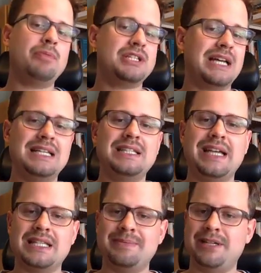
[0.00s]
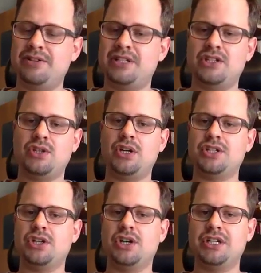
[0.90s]
precise the estimator is in a
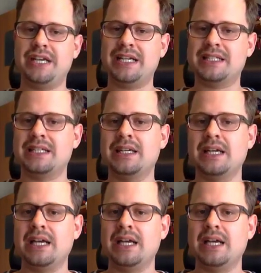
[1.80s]
certain context.